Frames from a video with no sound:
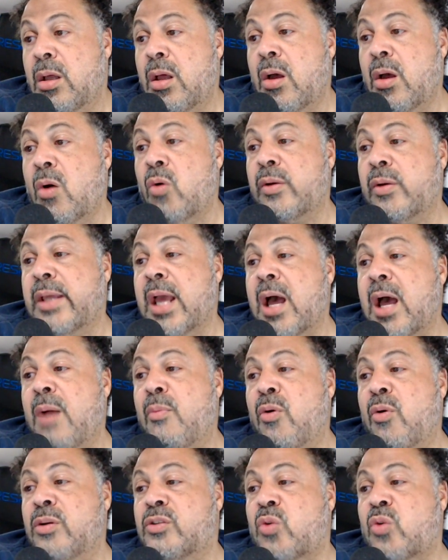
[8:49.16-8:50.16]
On
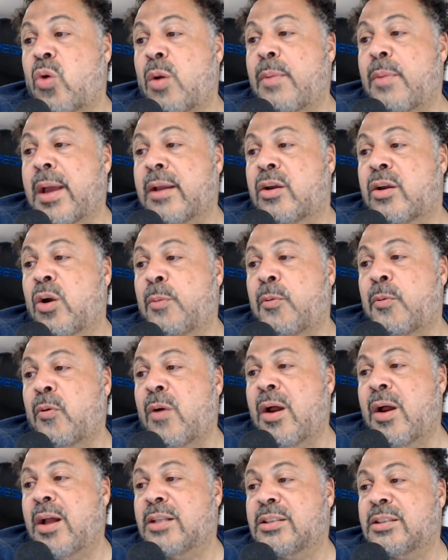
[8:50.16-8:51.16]
Cowboys quarterback Cooper
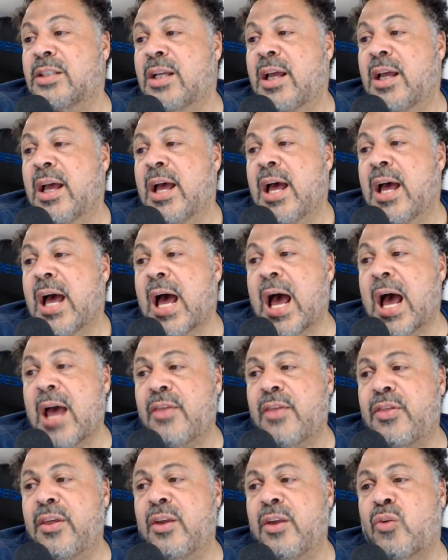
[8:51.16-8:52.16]
Rush, I
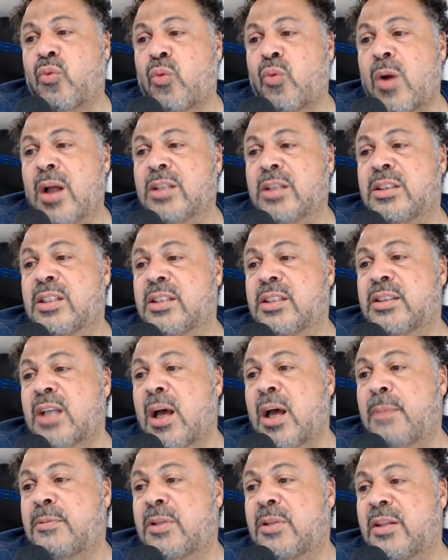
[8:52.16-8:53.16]
think Rush is
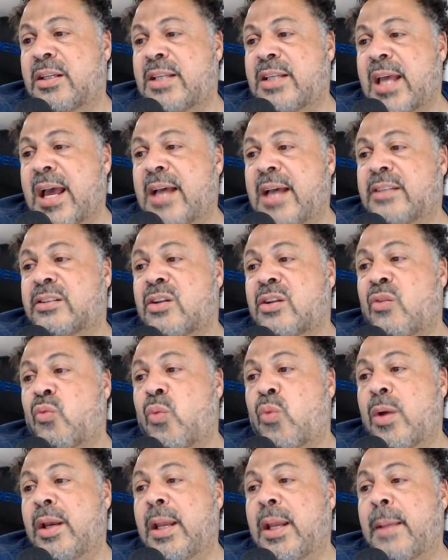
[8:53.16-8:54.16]
up to the task of
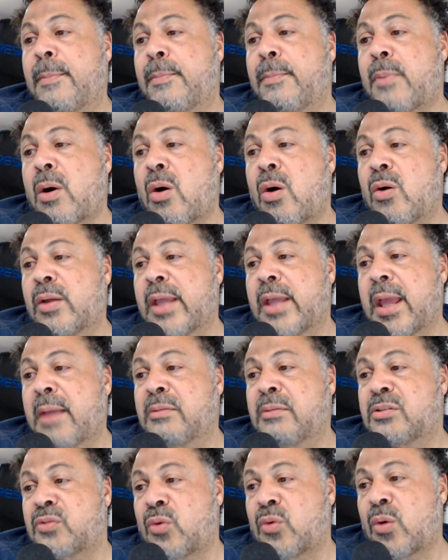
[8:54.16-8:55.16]
winning ball
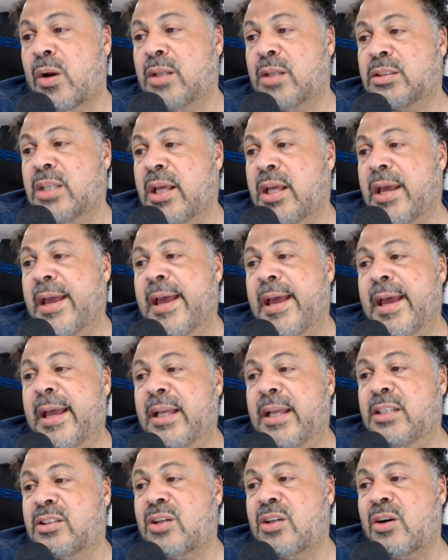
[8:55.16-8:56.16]
games for us.
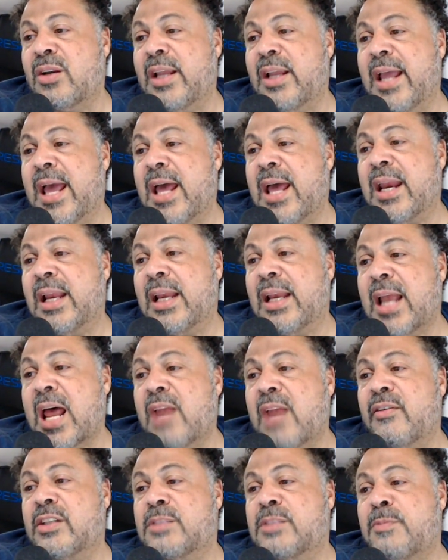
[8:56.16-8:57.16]
He certainly had a lot
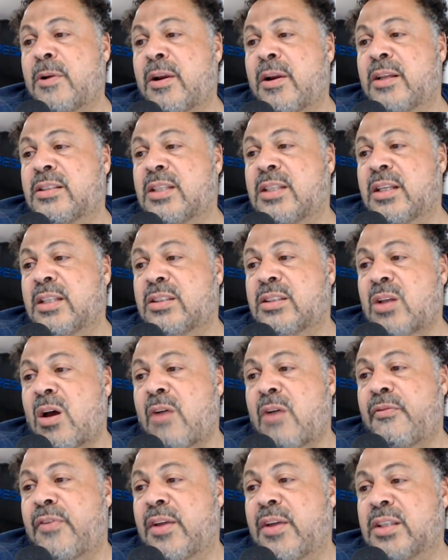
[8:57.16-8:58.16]
of experience in this
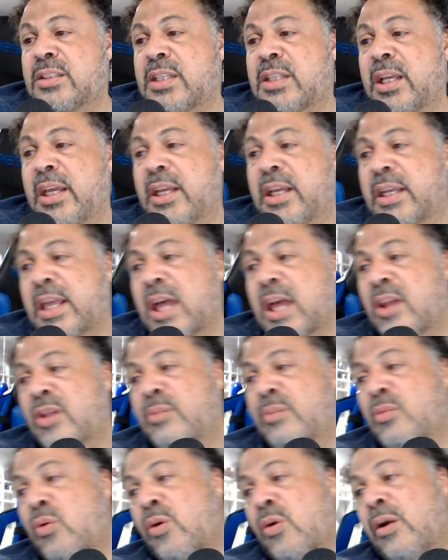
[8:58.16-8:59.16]
offense. He and
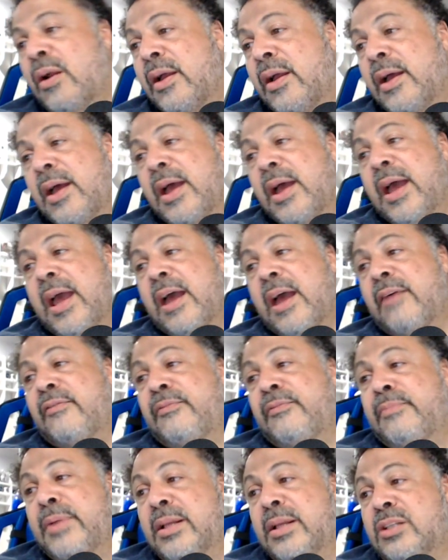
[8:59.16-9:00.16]
Kellen Moore
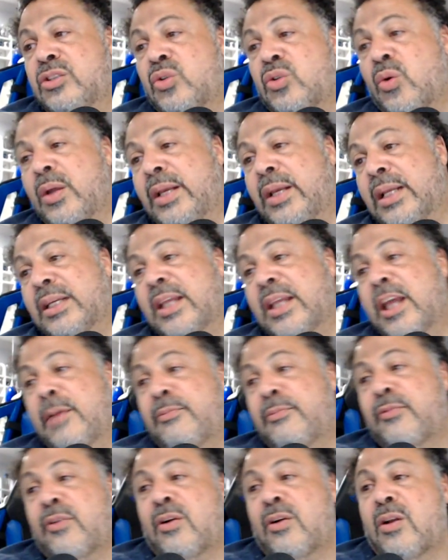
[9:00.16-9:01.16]
have been joined at the hip
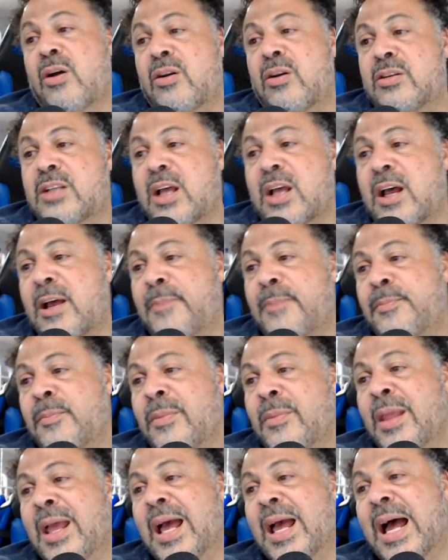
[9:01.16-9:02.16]
for a long time.
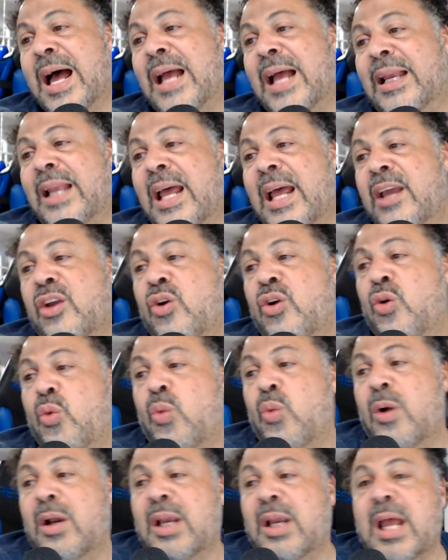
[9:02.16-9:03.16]
I like who
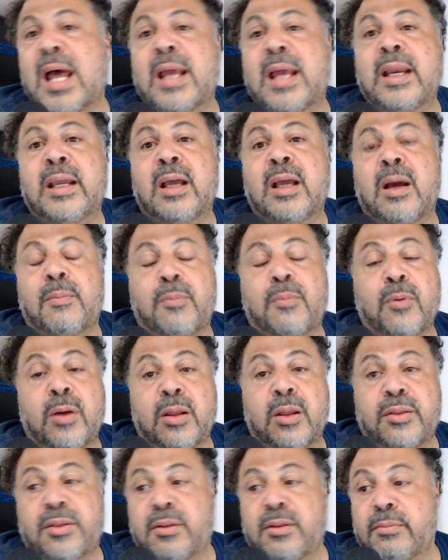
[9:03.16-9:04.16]
we're lining up
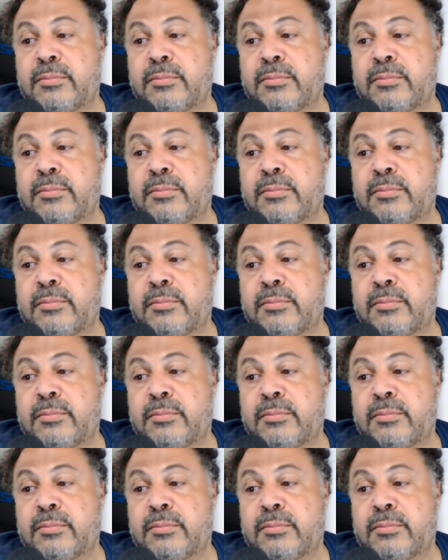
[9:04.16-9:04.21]
with.